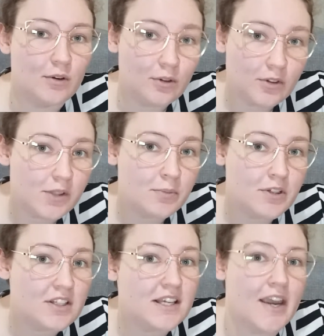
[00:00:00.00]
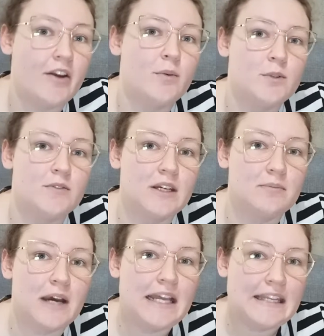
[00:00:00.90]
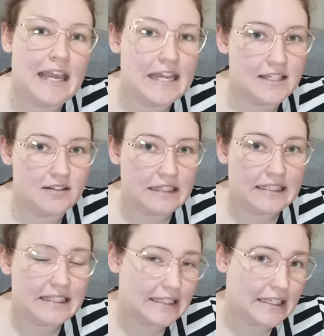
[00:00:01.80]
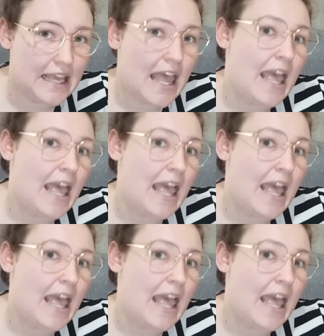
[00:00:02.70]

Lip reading: all the books I hope to read by the end of the year,